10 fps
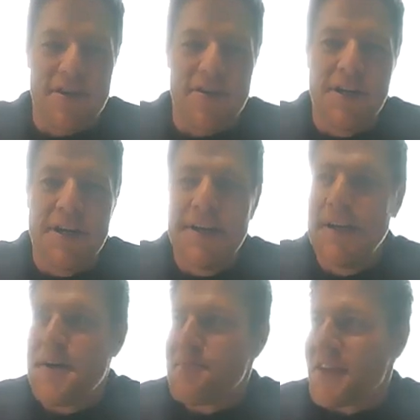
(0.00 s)
So
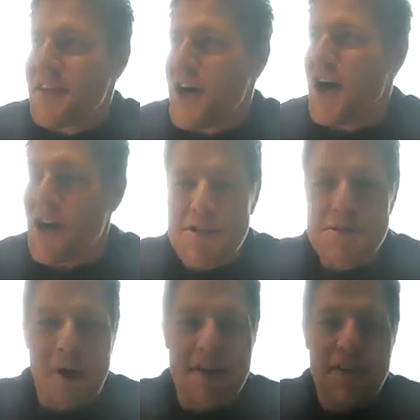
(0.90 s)
the
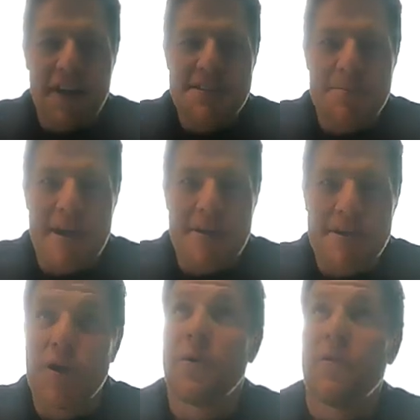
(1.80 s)
hardest part, it felt sometimes
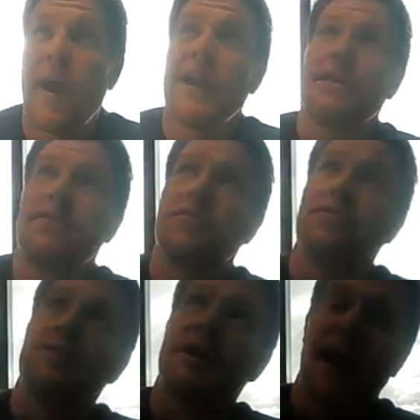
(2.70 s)
like you were running
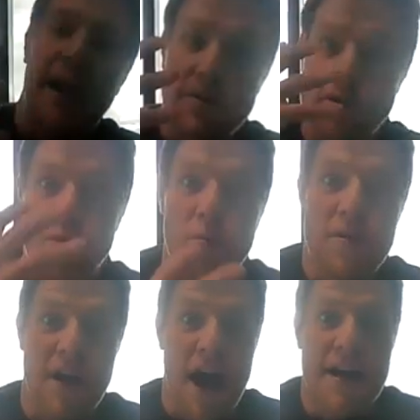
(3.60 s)
through a hailstorm
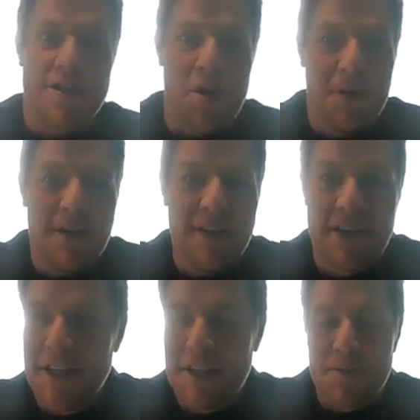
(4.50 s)
with your eyes open. It
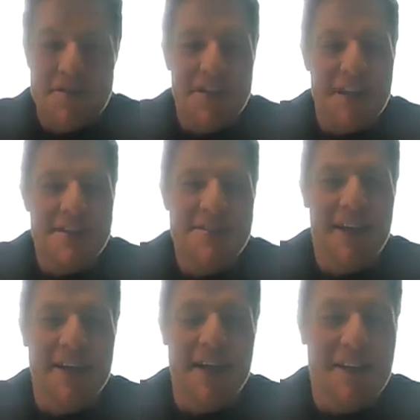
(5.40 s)
wasn't easy
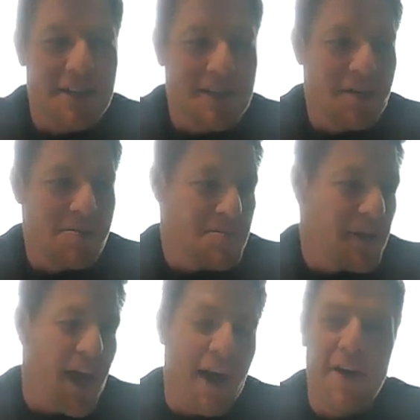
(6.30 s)
and, and, and it was a
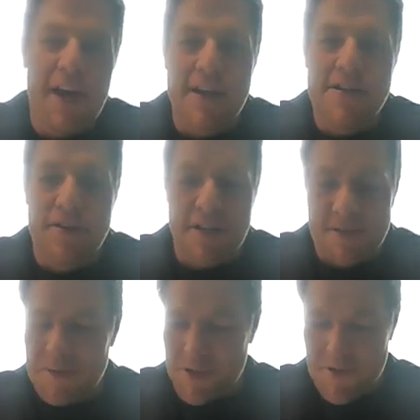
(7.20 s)
bit hairy and it,
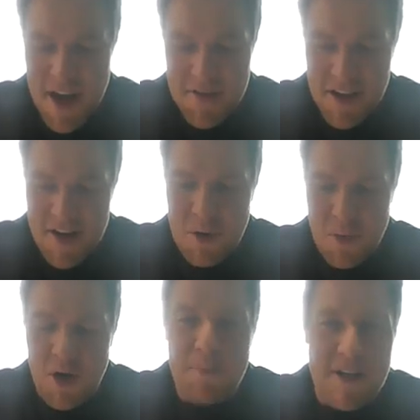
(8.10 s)
it, it was round the
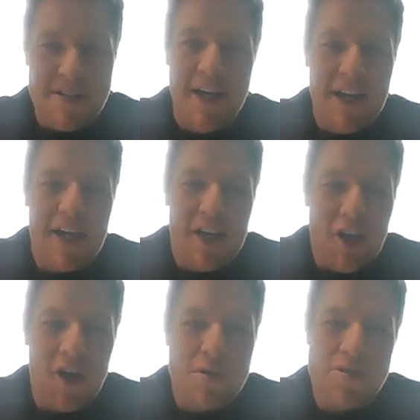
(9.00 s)
clock work. But,
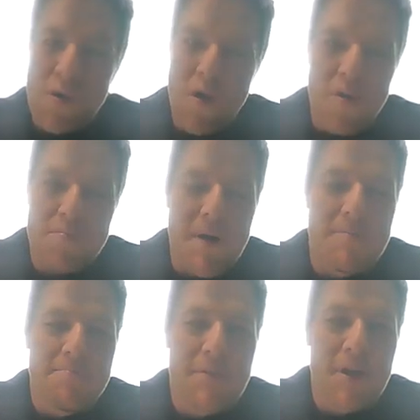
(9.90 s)
you know, it was all,
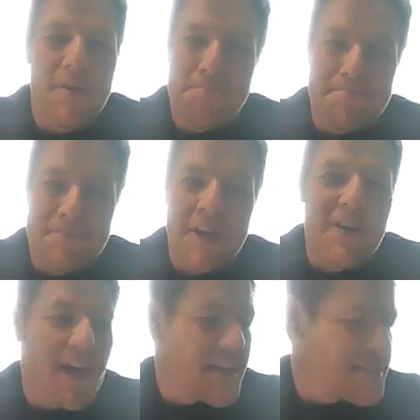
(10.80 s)
um, you know,
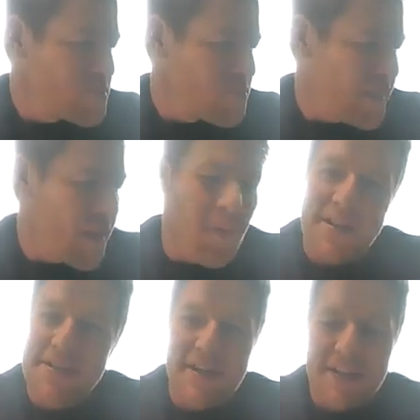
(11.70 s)
giving customers what they
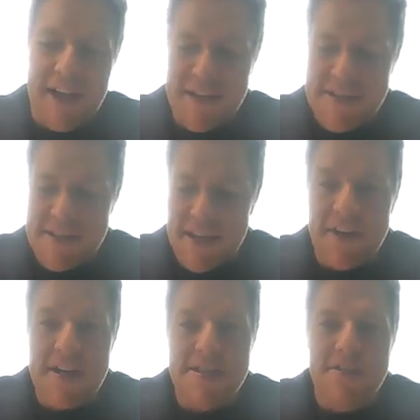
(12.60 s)
wanted. And, and it's
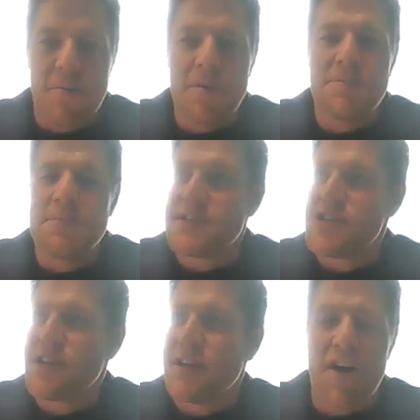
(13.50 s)
given us a dominant
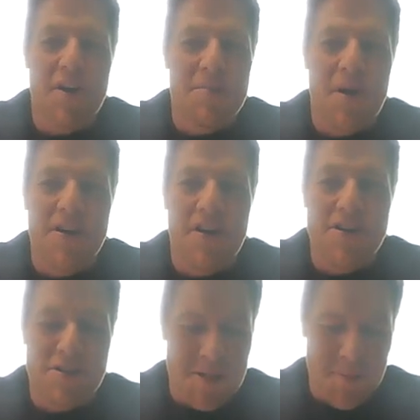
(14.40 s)
position in the on-demand
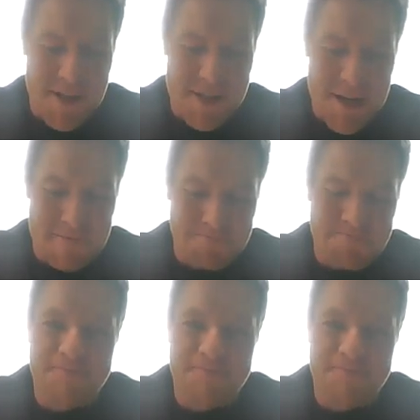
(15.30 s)
grocery space now.